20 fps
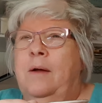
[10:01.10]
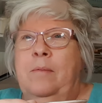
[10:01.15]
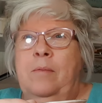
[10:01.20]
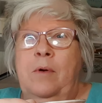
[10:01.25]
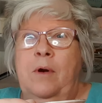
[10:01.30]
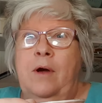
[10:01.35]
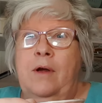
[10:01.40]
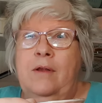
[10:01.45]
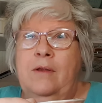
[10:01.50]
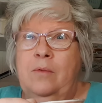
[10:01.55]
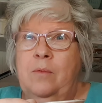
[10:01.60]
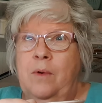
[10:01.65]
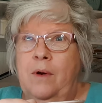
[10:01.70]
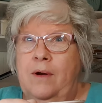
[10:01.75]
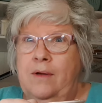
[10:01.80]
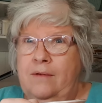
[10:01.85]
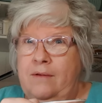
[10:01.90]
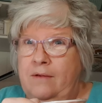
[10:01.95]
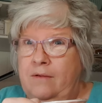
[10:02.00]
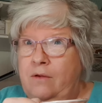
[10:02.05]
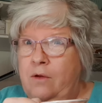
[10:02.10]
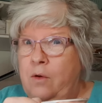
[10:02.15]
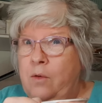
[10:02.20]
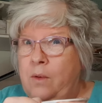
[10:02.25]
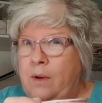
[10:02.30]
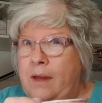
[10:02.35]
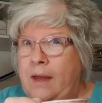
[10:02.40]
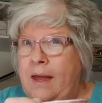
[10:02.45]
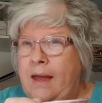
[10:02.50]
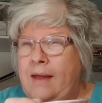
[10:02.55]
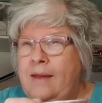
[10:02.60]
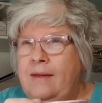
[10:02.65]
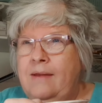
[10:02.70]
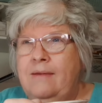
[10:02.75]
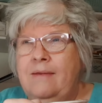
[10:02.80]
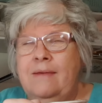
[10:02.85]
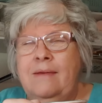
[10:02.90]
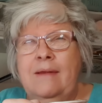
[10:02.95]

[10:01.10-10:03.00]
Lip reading: Price-wise, it's okay.